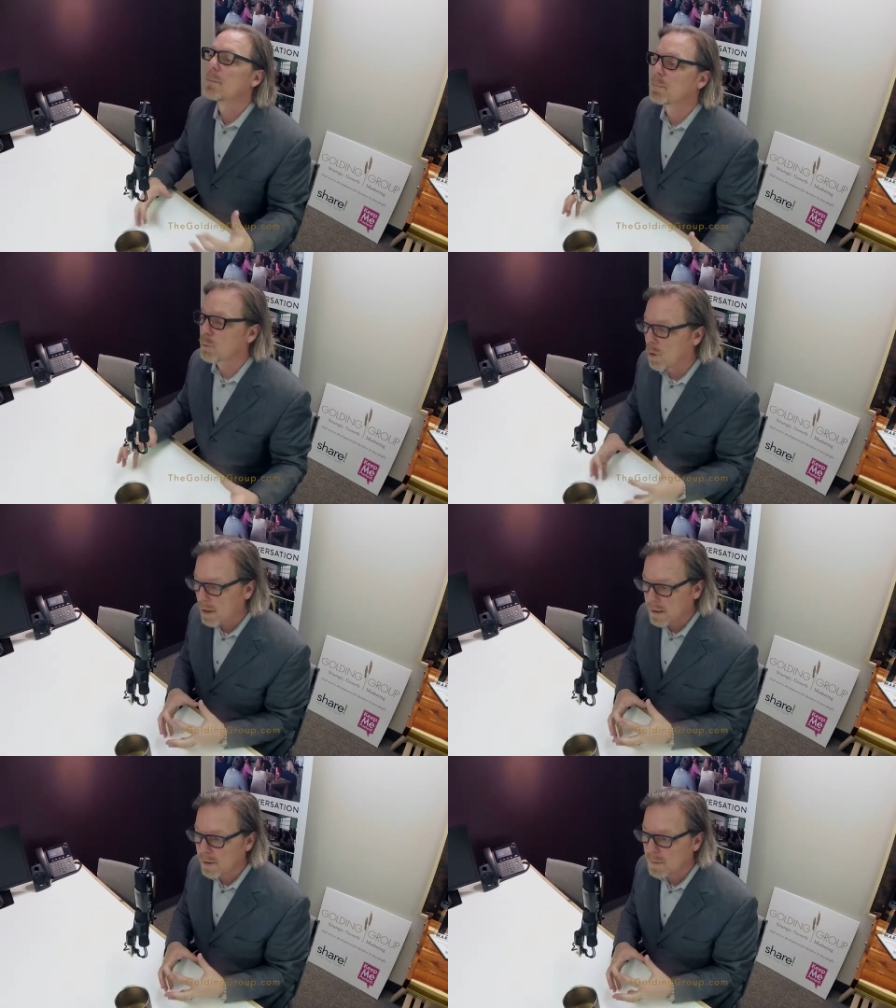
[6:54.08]

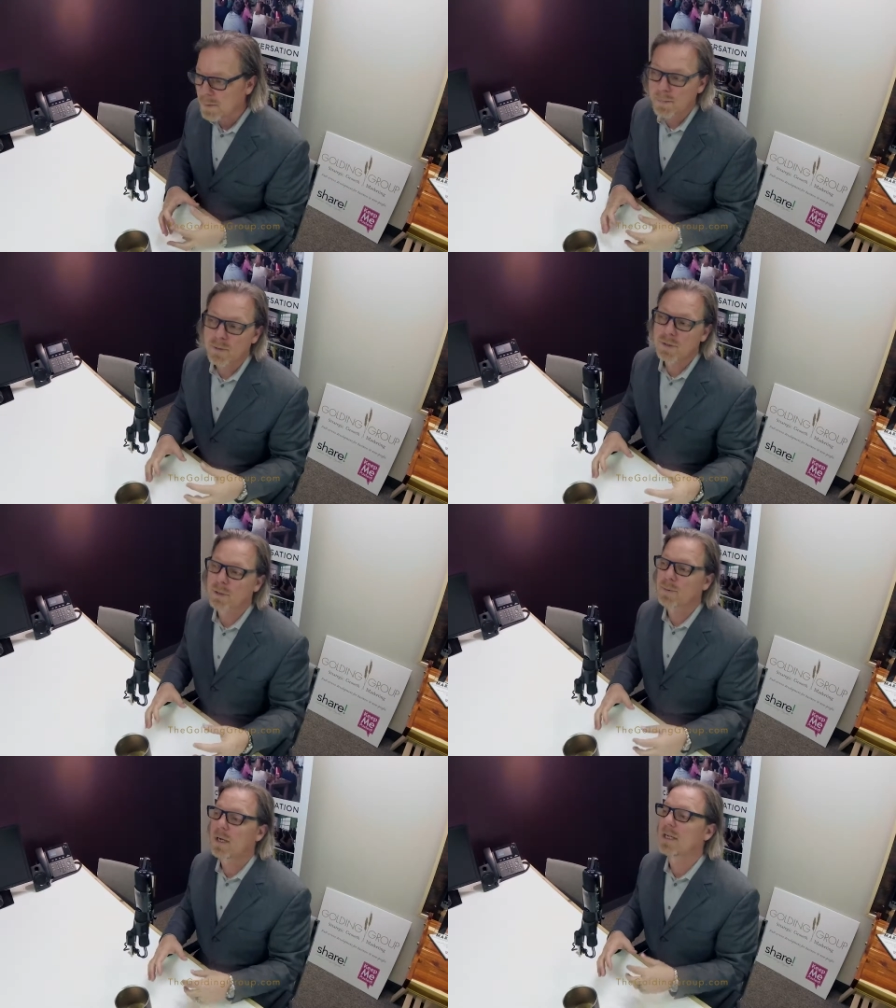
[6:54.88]
drawing other people to
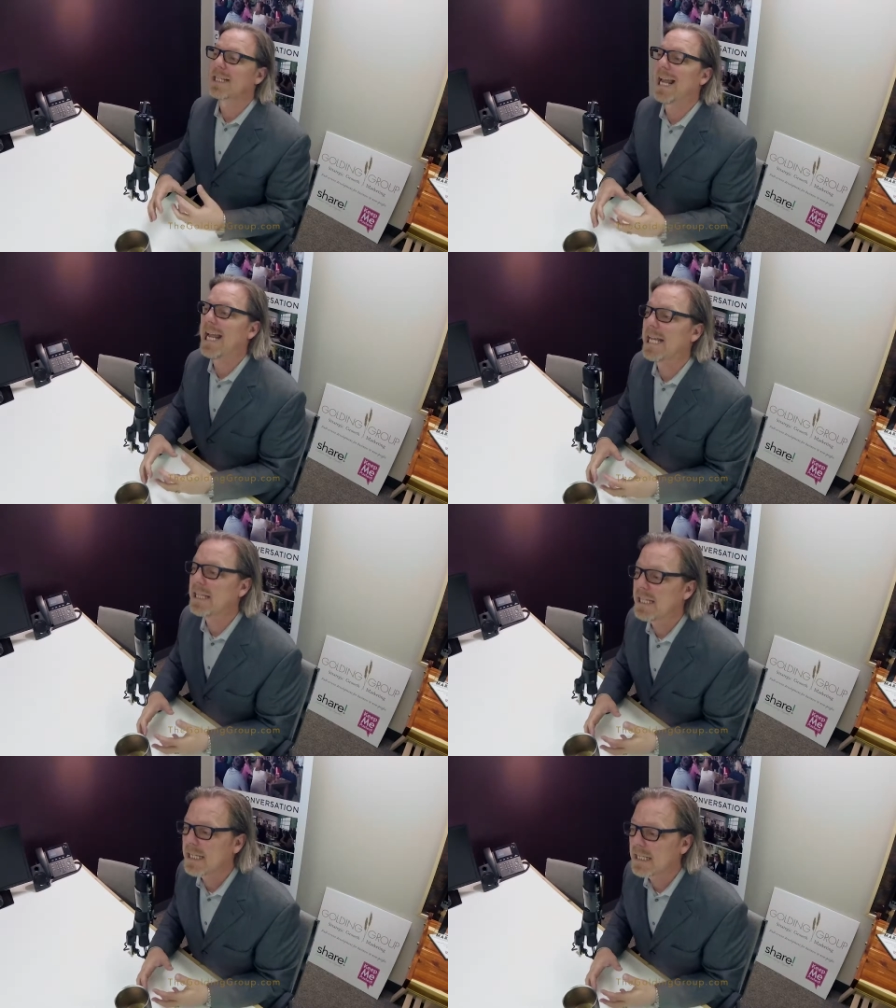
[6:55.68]
your product,
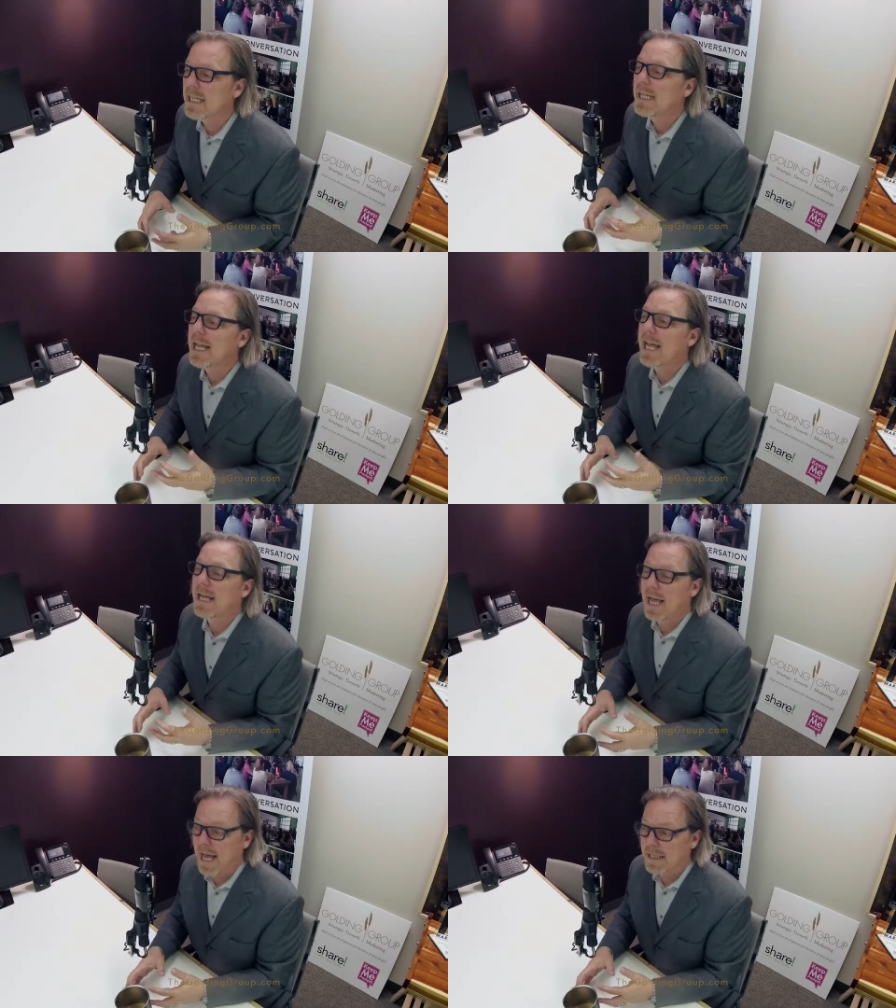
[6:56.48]
and then
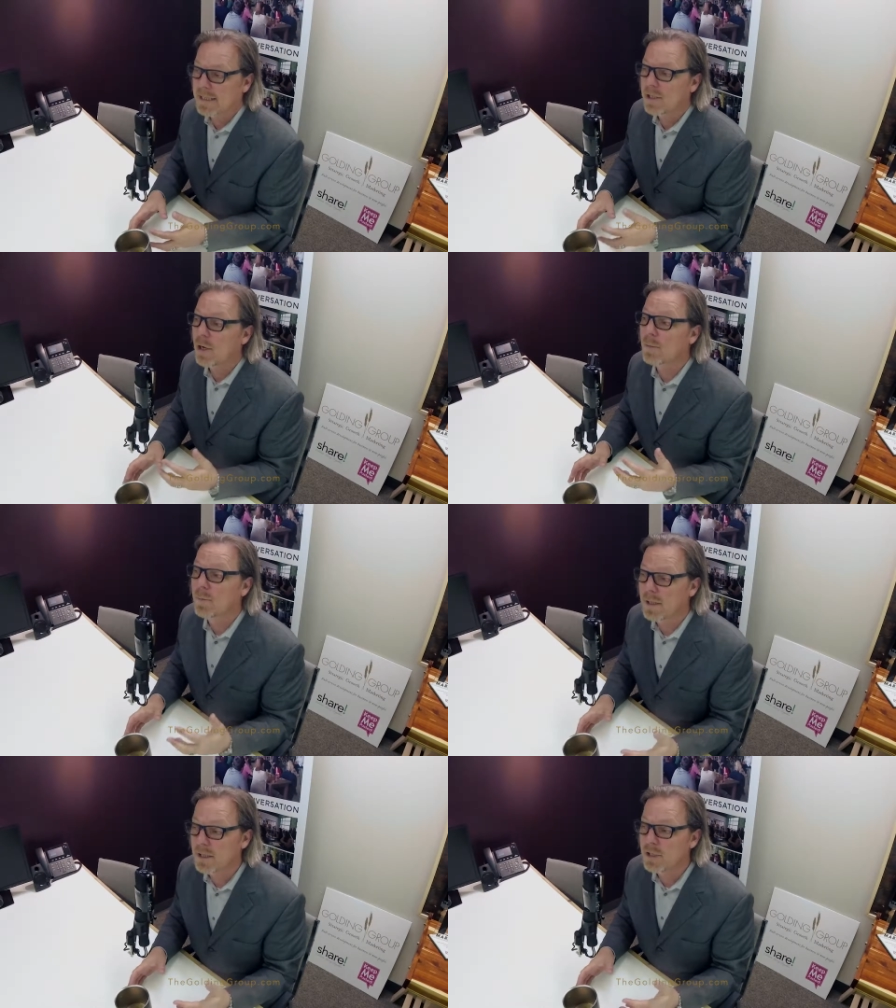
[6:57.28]
acting on
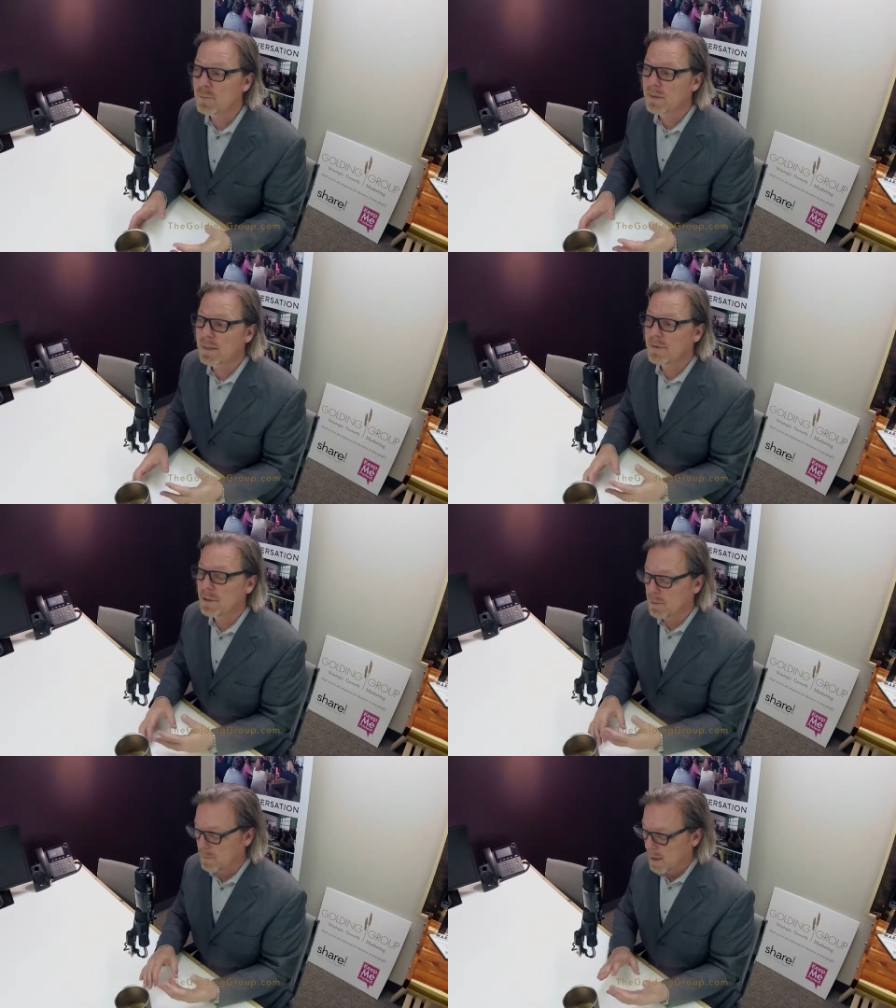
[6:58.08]
what it is you want them to
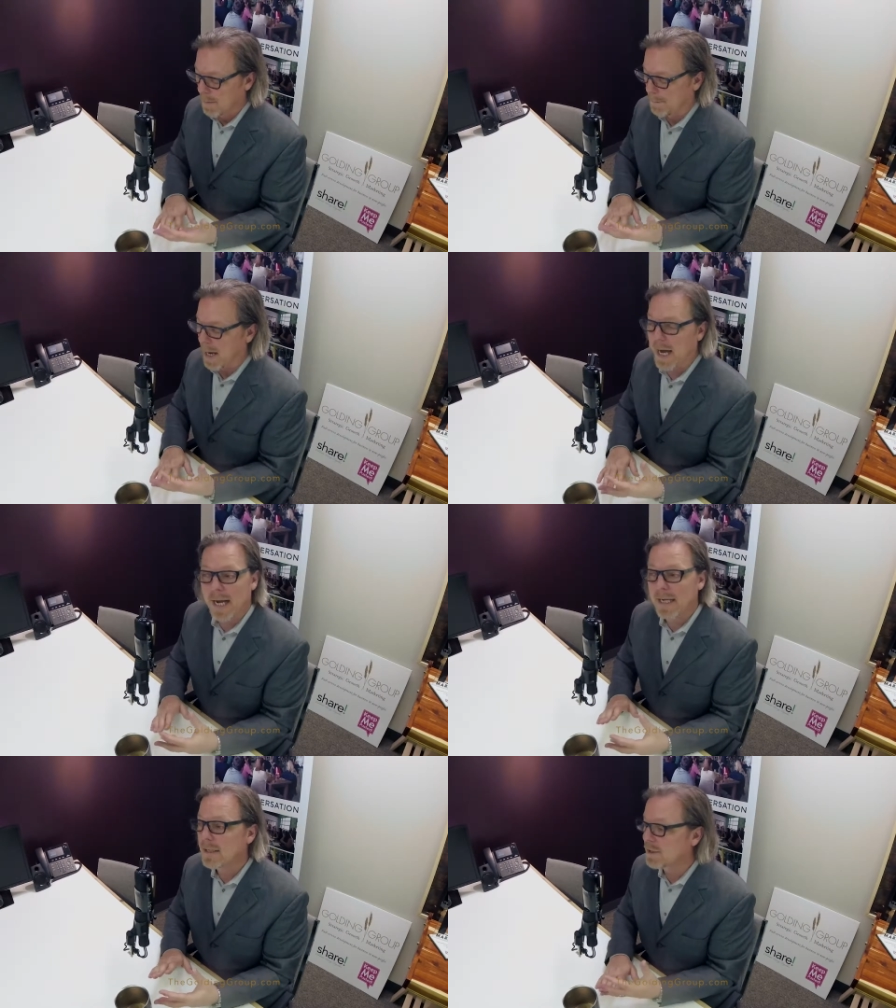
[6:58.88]
do, yeah.
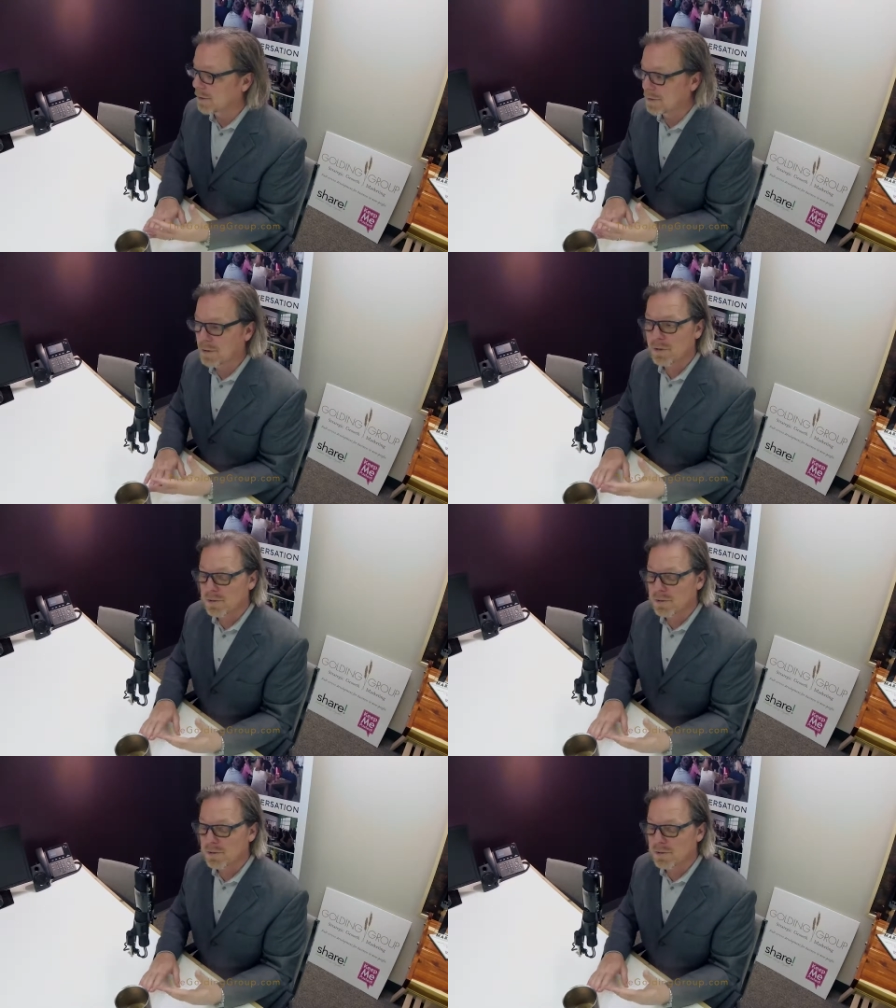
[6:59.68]
buy, turn on your